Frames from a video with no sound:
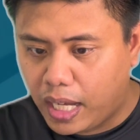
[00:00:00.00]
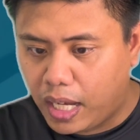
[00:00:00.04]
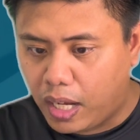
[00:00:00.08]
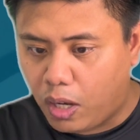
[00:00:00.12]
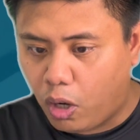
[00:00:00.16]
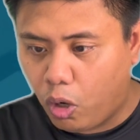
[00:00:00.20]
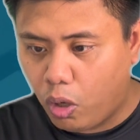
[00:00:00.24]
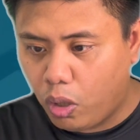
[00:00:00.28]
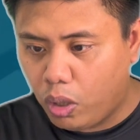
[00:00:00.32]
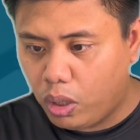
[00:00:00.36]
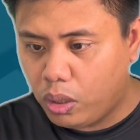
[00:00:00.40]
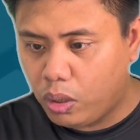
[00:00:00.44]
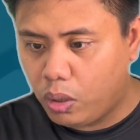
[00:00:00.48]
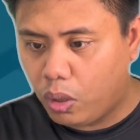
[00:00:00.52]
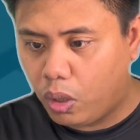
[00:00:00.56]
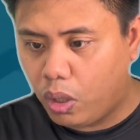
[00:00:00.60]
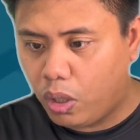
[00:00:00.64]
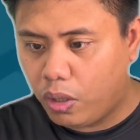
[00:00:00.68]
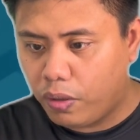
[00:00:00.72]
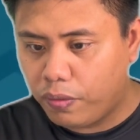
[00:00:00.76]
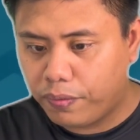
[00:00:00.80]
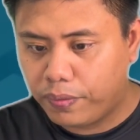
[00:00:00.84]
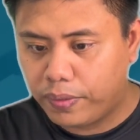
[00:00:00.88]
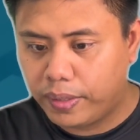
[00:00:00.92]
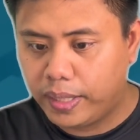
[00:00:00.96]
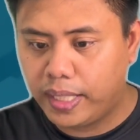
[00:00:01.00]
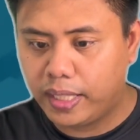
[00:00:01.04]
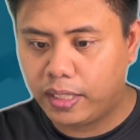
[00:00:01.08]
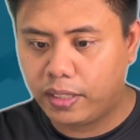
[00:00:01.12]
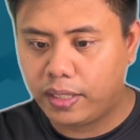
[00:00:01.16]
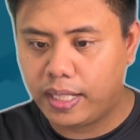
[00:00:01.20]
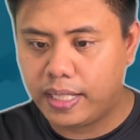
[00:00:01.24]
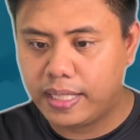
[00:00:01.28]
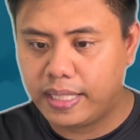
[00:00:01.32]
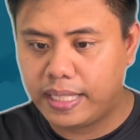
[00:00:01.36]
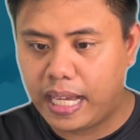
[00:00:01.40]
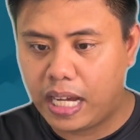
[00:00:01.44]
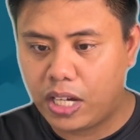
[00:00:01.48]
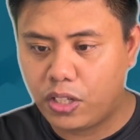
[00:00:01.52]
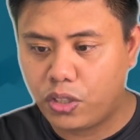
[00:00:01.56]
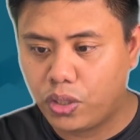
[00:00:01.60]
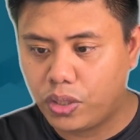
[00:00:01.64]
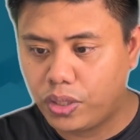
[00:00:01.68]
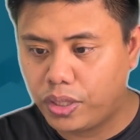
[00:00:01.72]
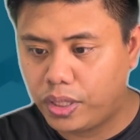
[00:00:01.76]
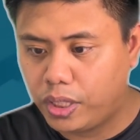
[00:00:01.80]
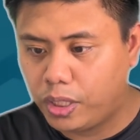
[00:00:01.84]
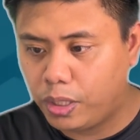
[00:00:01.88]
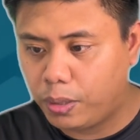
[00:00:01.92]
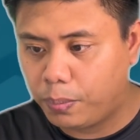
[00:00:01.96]
all of the
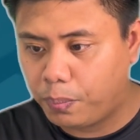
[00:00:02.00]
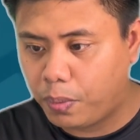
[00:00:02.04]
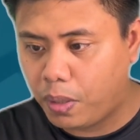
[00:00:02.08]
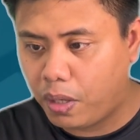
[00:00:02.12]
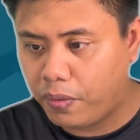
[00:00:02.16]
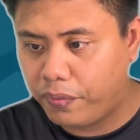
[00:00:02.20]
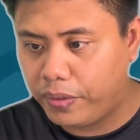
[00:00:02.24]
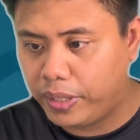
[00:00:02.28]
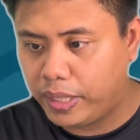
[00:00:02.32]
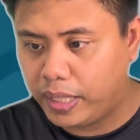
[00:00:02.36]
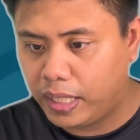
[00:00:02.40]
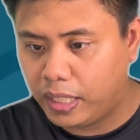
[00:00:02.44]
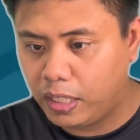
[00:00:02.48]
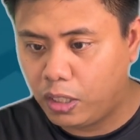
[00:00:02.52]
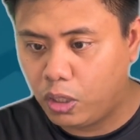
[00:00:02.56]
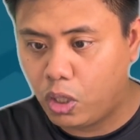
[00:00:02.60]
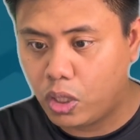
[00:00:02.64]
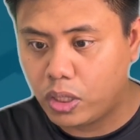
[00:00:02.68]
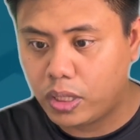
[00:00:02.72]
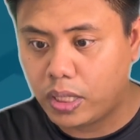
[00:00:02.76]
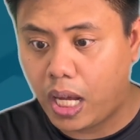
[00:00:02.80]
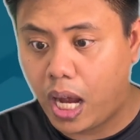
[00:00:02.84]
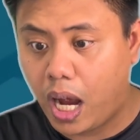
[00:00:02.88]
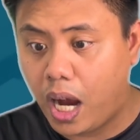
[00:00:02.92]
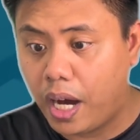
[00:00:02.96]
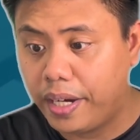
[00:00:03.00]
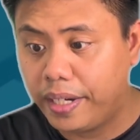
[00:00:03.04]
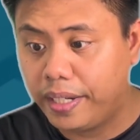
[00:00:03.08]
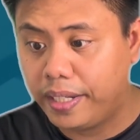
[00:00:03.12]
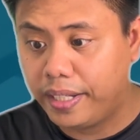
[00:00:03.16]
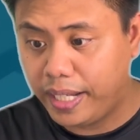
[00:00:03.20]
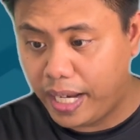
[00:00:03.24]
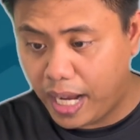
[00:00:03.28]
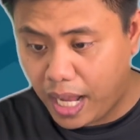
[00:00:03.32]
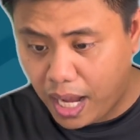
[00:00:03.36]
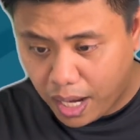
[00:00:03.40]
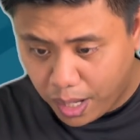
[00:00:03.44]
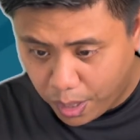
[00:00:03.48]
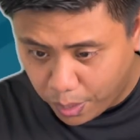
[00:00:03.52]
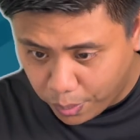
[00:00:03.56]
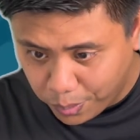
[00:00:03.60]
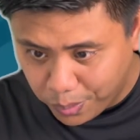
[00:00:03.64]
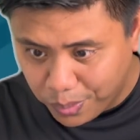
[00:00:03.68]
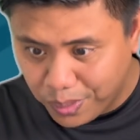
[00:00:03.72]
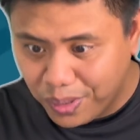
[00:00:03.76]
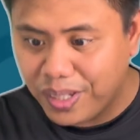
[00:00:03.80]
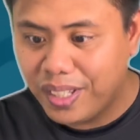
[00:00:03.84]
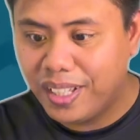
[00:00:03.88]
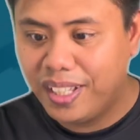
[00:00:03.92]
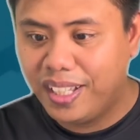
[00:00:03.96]
transactions in the profit and loss are
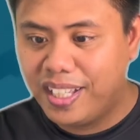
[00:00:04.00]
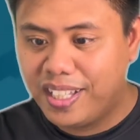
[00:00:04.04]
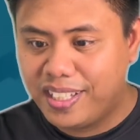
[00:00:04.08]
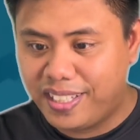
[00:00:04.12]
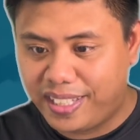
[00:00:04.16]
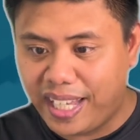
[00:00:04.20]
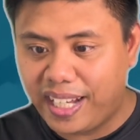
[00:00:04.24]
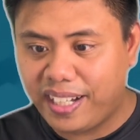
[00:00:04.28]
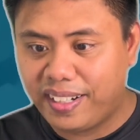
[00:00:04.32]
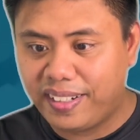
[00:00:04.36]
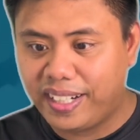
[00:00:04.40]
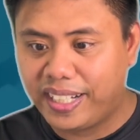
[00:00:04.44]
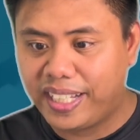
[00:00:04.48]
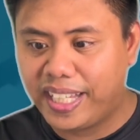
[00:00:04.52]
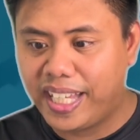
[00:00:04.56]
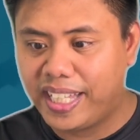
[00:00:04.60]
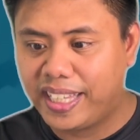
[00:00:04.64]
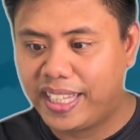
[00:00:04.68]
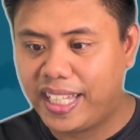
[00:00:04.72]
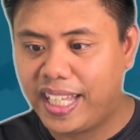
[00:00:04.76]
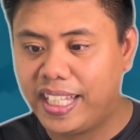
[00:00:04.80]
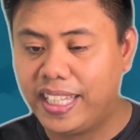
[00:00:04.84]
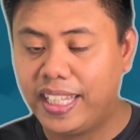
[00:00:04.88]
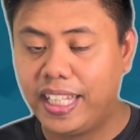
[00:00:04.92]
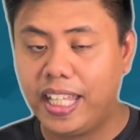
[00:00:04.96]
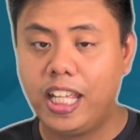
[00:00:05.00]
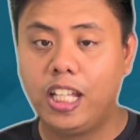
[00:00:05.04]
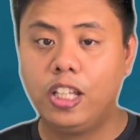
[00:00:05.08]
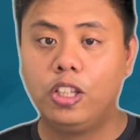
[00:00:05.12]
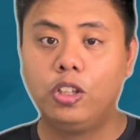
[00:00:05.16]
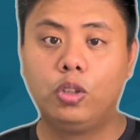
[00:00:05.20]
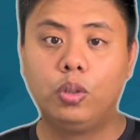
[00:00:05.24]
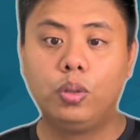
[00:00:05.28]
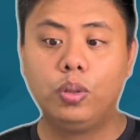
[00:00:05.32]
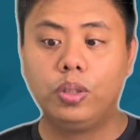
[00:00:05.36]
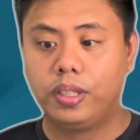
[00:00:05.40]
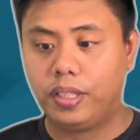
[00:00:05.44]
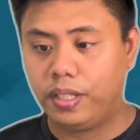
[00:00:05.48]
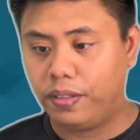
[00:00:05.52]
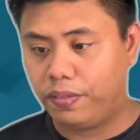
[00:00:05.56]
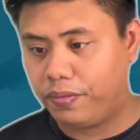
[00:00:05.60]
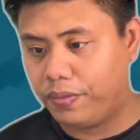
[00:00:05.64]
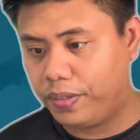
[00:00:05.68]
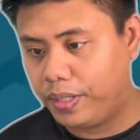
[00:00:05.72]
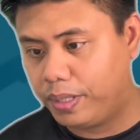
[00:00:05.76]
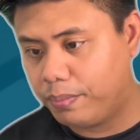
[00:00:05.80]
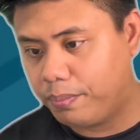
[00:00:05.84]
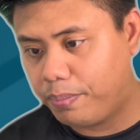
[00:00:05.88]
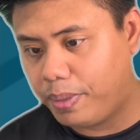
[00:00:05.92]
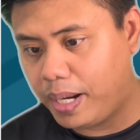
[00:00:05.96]
now segregated into
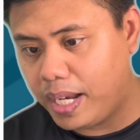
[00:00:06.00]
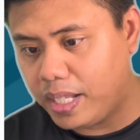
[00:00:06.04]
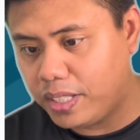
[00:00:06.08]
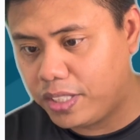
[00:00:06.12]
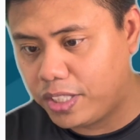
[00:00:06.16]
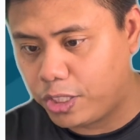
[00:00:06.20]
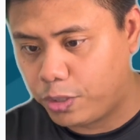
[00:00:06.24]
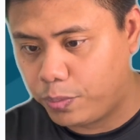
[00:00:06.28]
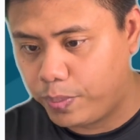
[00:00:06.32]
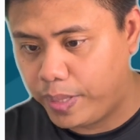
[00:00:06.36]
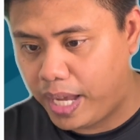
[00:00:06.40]
different branches.